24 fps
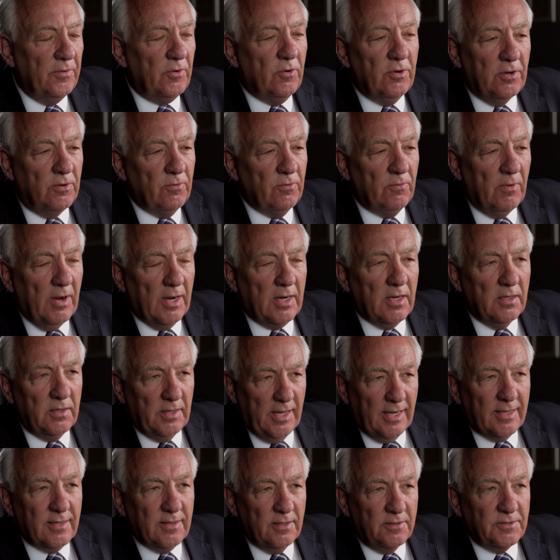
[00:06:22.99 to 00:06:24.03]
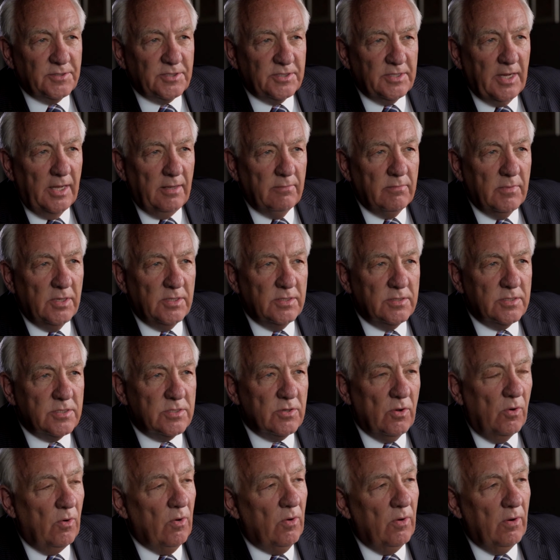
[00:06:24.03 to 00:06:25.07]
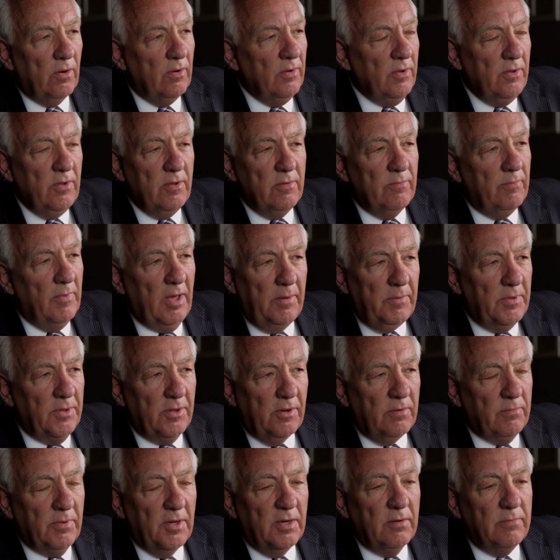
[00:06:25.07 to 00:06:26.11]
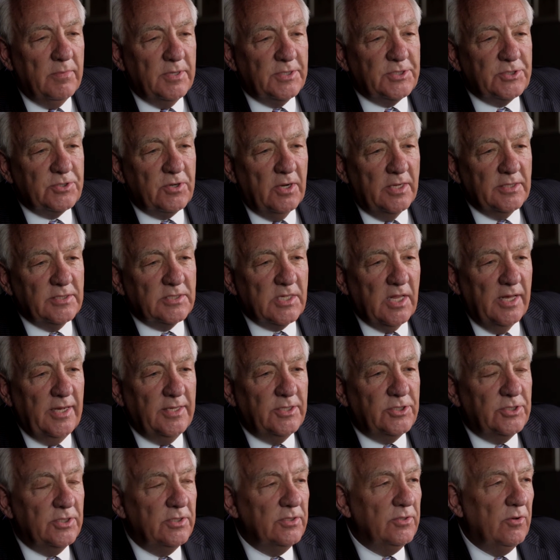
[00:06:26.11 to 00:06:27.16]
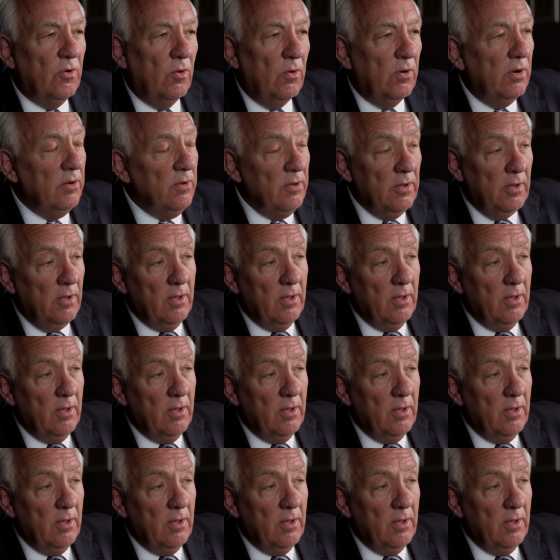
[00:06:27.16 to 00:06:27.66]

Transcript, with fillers: couldn't recollect their statements, or maybe there'd been a mistranslation, or